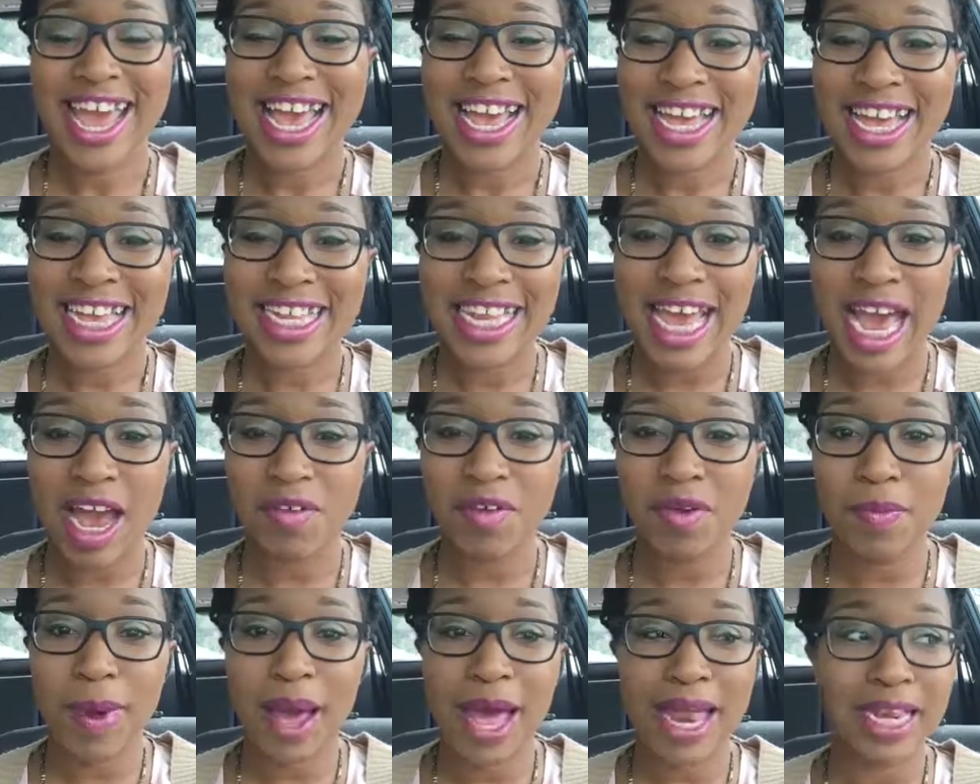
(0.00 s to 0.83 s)
Because
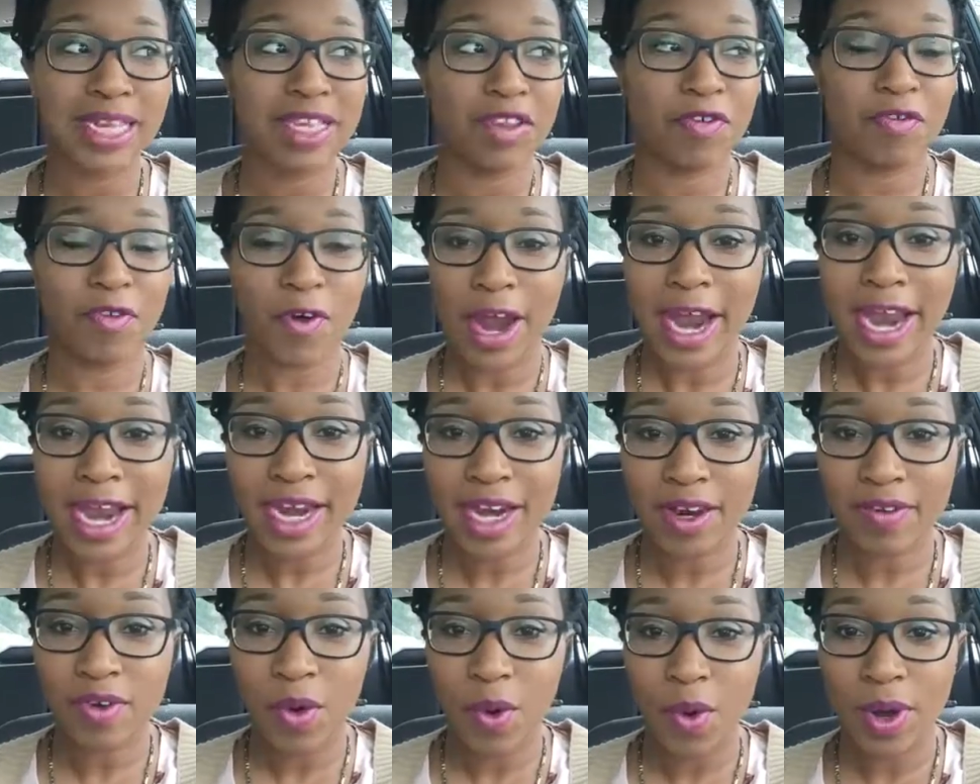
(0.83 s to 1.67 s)
everybody's afraid
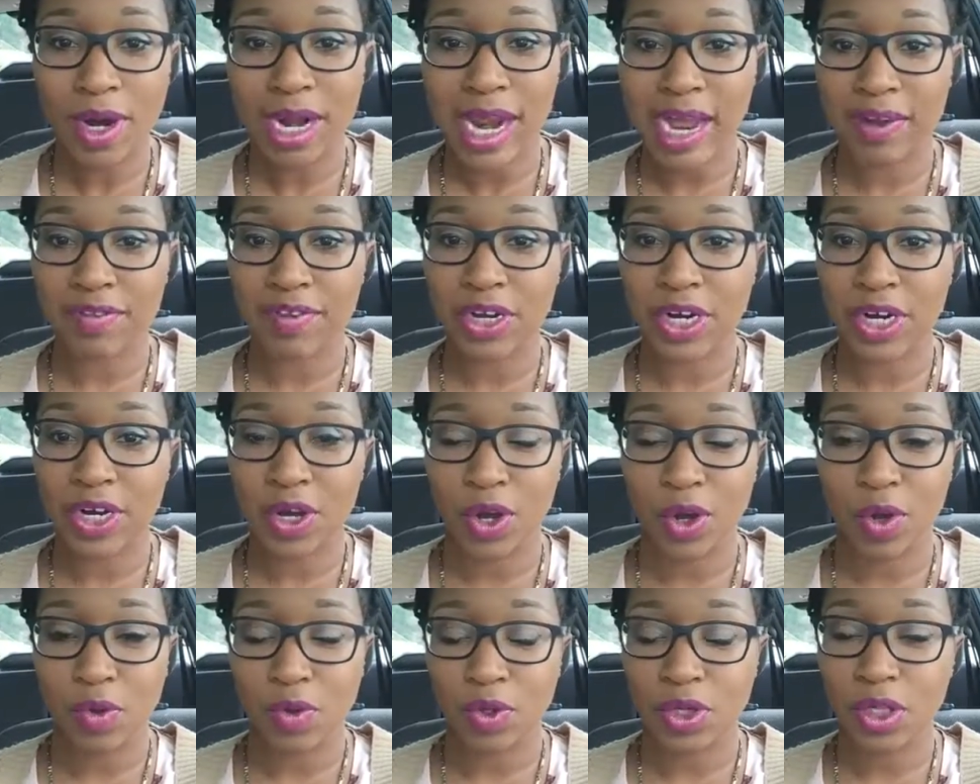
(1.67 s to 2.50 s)
of going after their
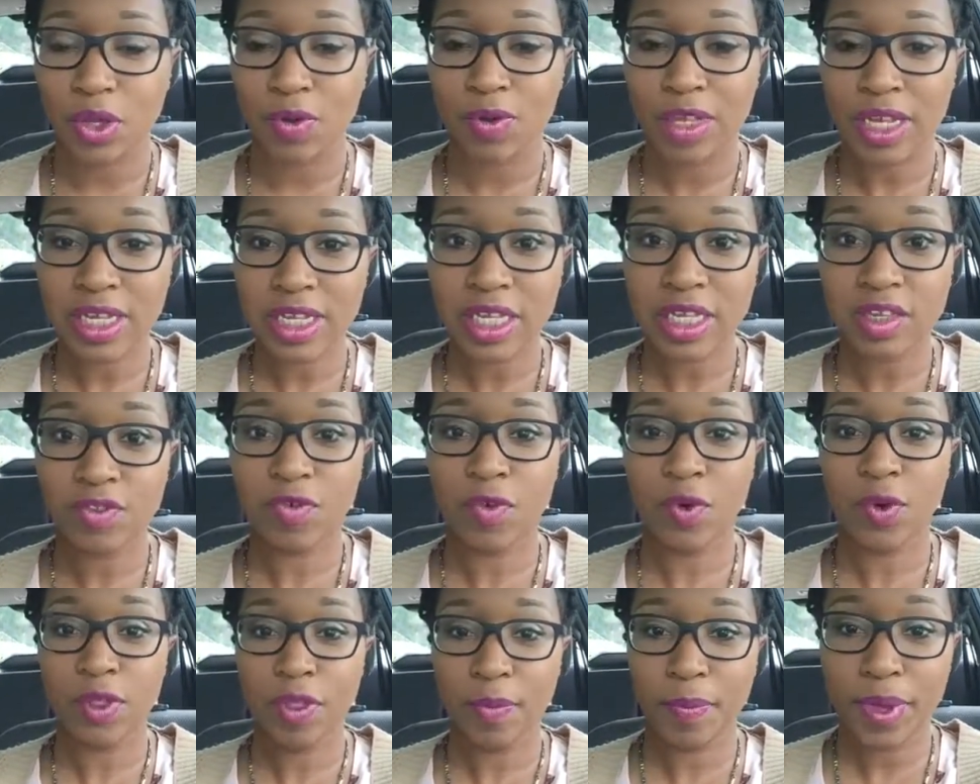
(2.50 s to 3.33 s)
goals. So this is
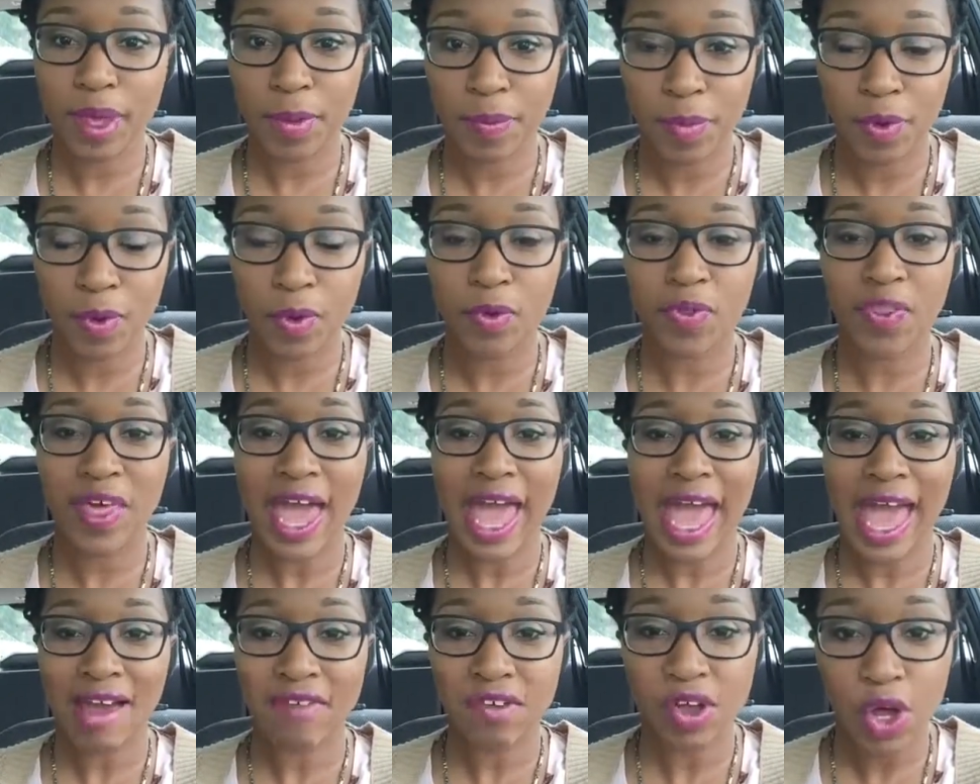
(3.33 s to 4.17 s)
for the people that
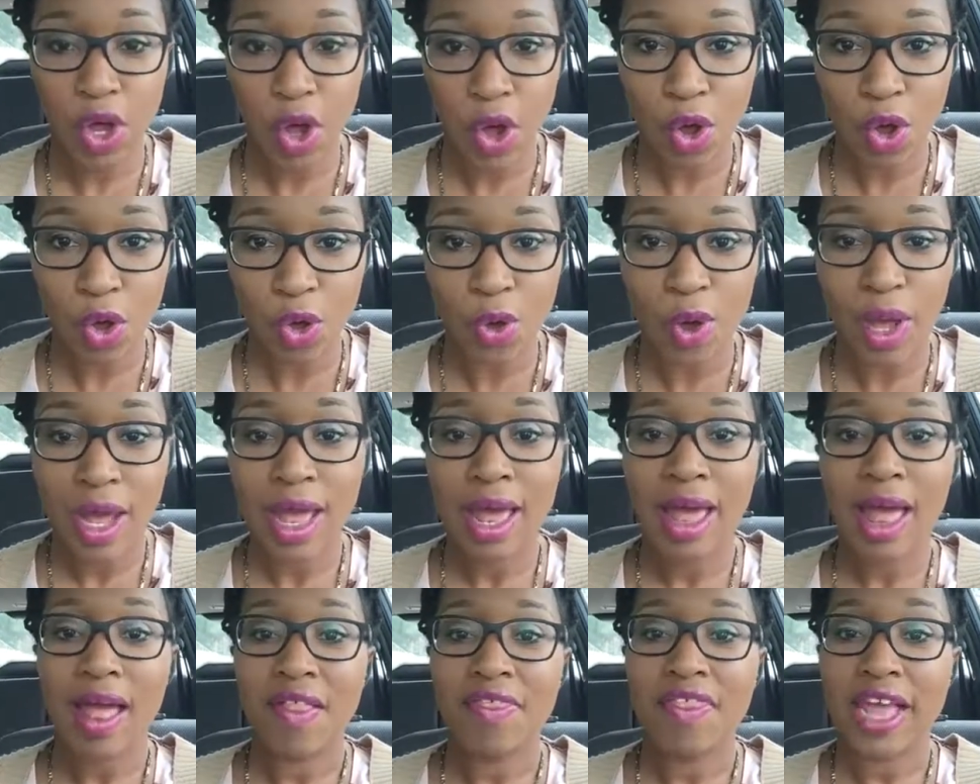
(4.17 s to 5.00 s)
have a goal,
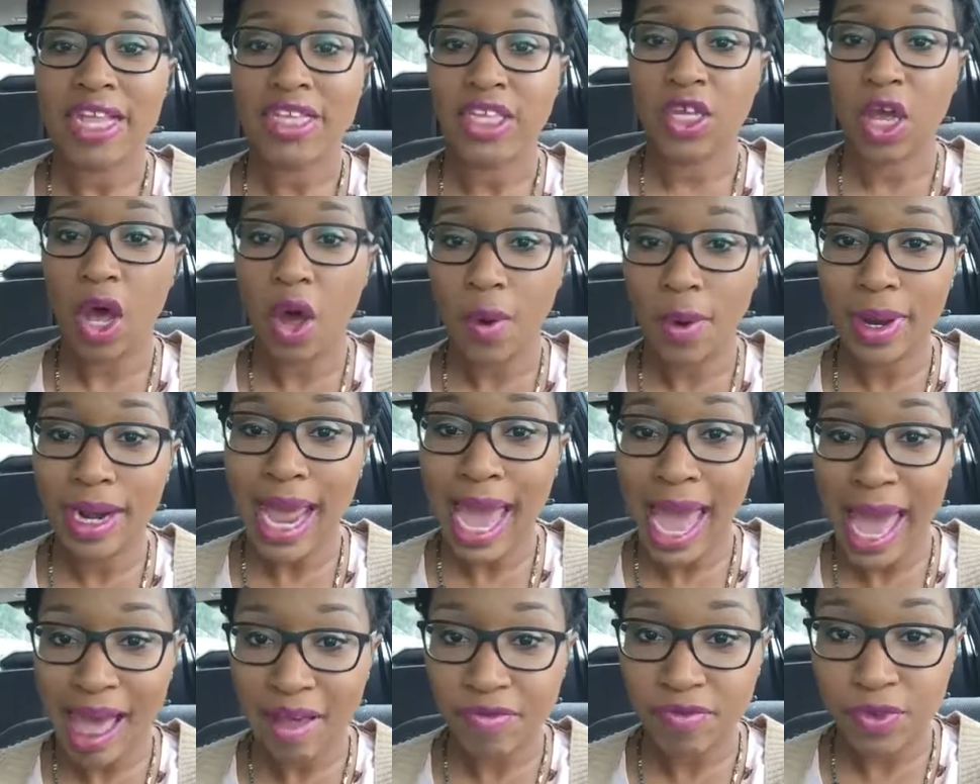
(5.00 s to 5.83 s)
that's going
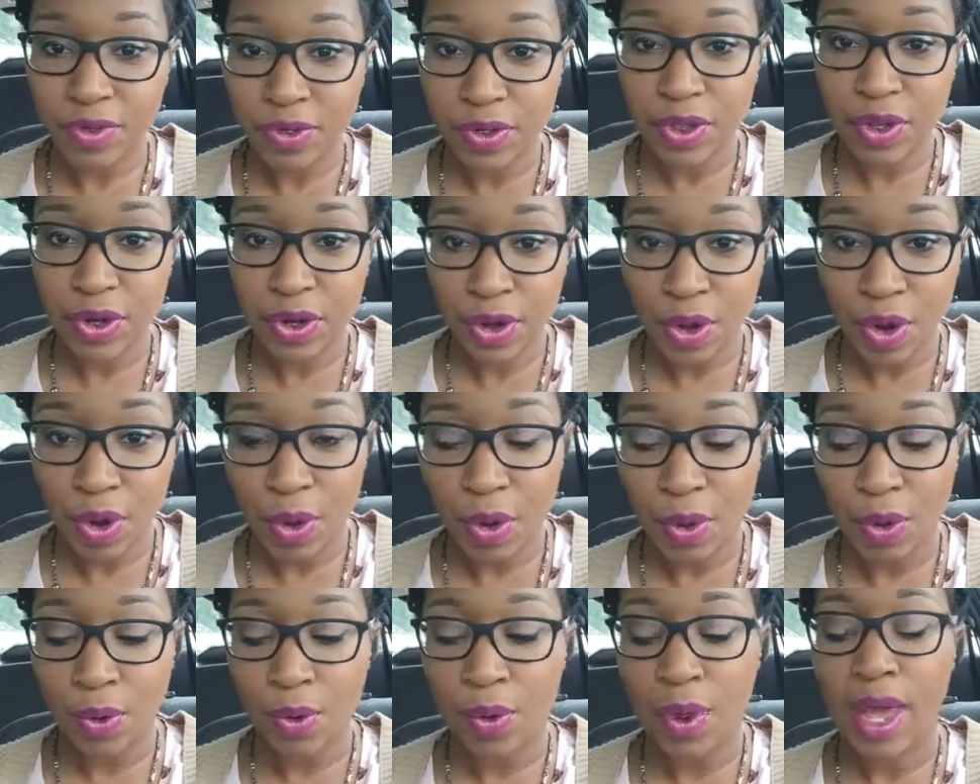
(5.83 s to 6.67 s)
after their
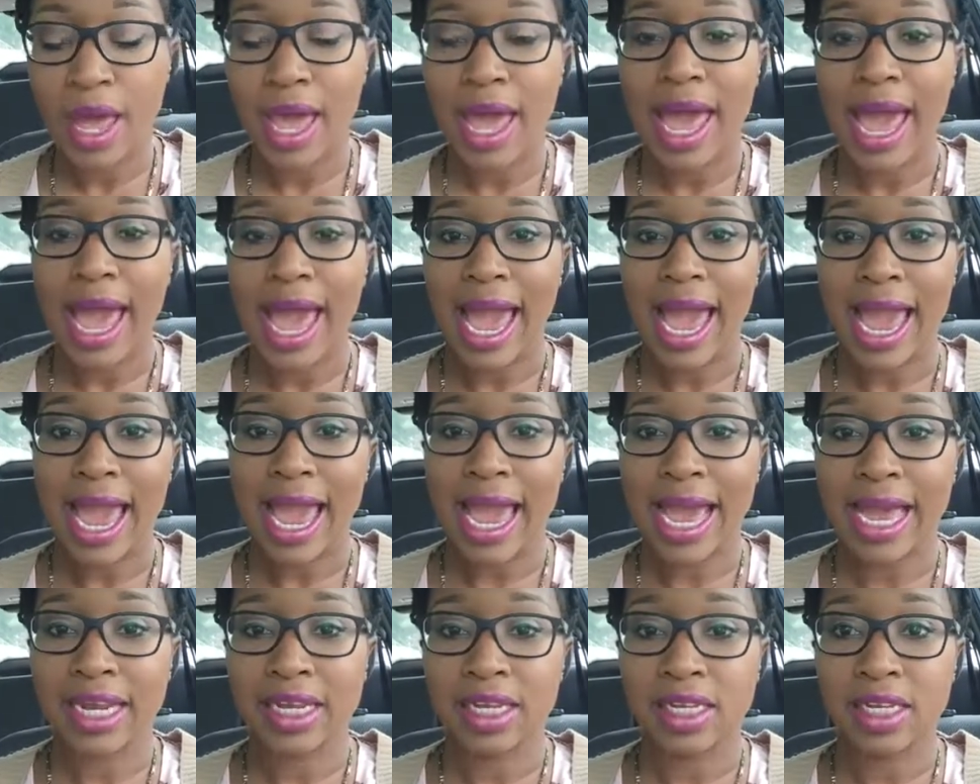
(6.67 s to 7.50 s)
goal,
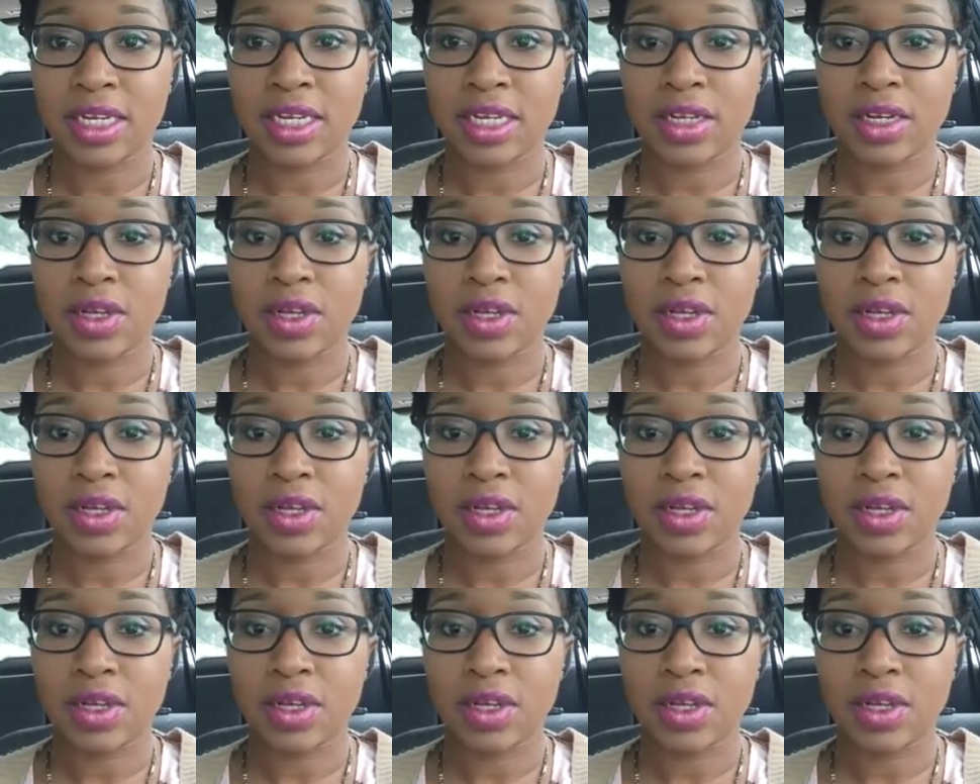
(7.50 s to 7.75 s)
and